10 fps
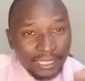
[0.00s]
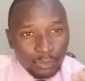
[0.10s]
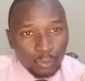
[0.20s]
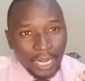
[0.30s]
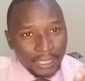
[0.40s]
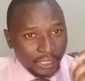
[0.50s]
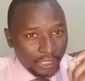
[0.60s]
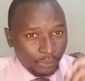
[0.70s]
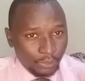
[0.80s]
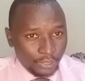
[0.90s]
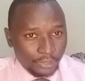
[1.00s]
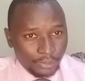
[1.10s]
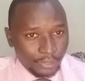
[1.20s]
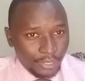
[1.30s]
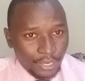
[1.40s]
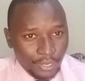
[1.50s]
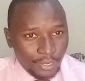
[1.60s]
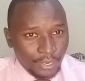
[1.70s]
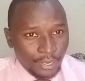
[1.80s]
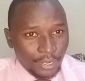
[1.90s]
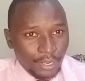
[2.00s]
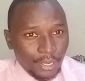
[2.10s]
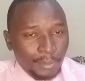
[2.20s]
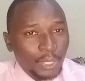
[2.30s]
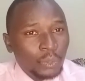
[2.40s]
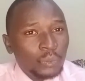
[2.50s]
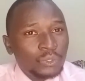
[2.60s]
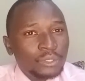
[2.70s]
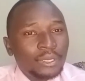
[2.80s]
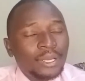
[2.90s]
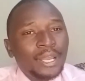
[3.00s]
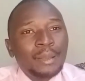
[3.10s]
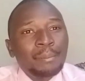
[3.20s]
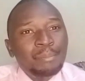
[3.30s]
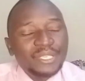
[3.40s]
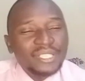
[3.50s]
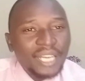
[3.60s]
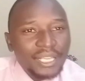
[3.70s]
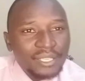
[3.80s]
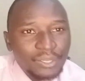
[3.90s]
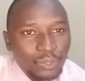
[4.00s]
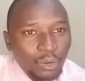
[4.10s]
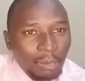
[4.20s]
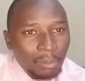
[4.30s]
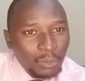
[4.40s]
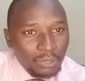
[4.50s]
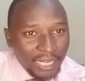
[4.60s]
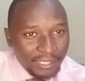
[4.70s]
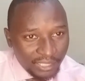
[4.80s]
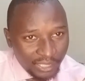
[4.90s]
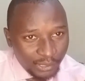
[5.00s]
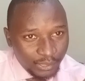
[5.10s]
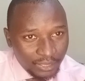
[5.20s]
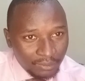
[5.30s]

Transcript: is your attitude. Because business is all about attitude.